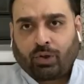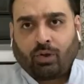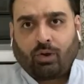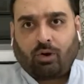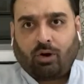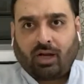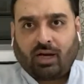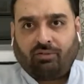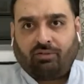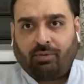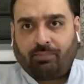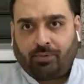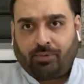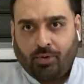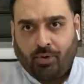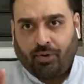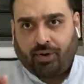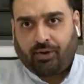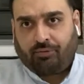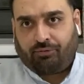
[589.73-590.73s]
on our
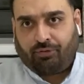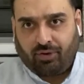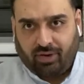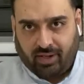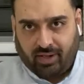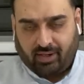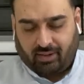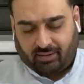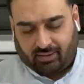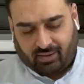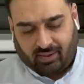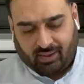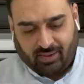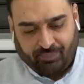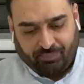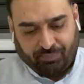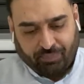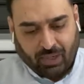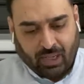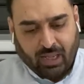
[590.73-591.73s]
beautiful earth.
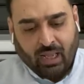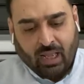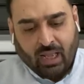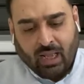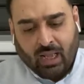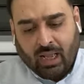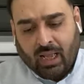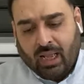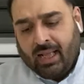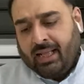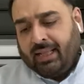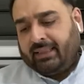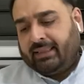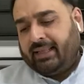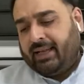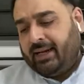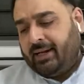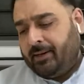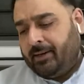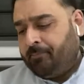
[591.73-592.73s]

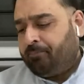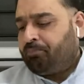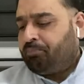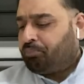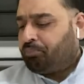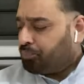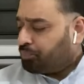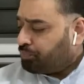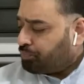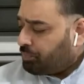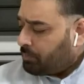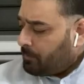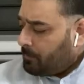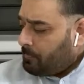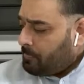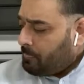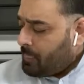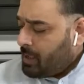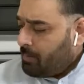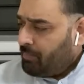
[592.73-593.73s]
Then
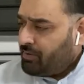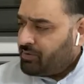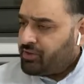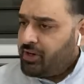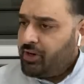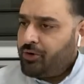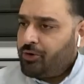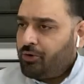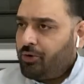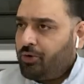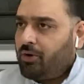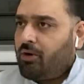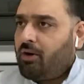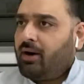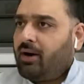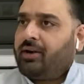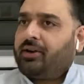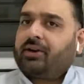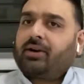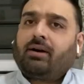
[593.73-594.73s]
Mr.
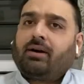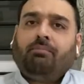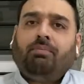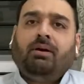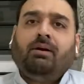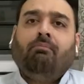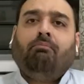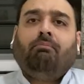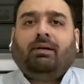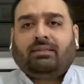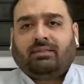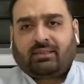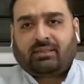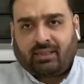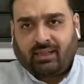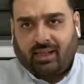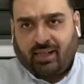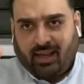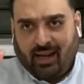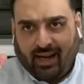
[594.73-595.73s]
Donald Trump must
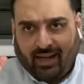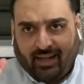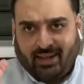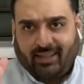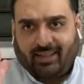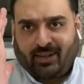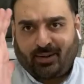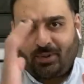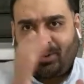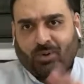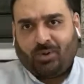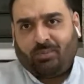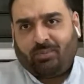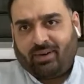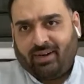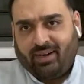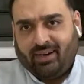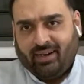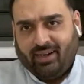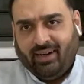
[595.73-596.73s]
act as a global
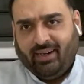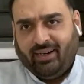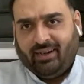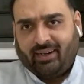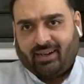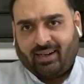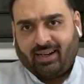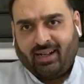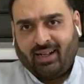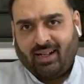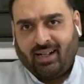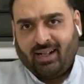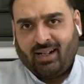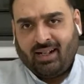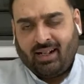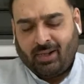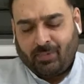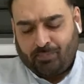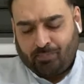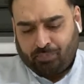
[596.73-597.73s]
leader,
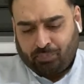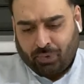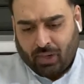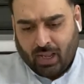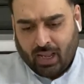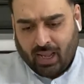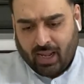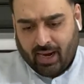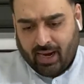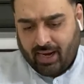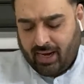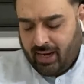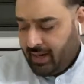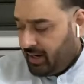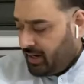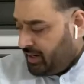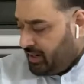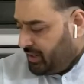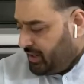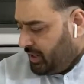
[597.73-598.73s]
and
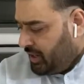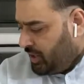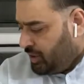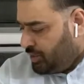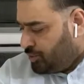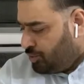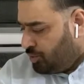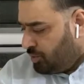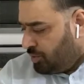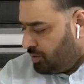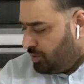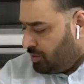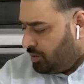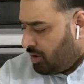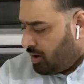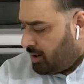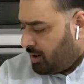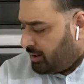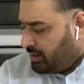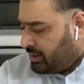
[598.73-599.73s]
he should
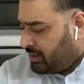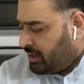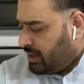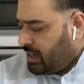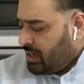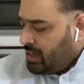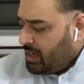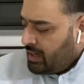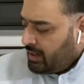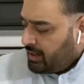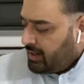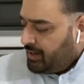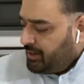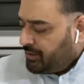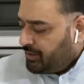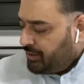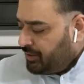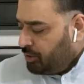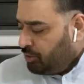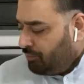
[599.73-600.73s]
not
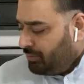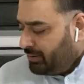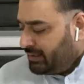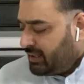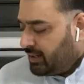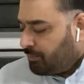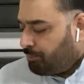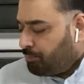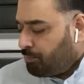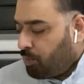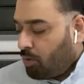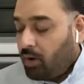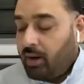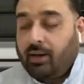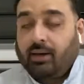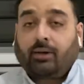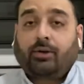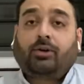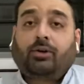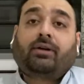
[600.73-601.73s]
continue with the
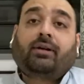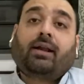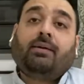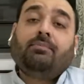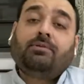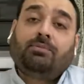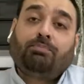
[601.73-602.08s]
Trump's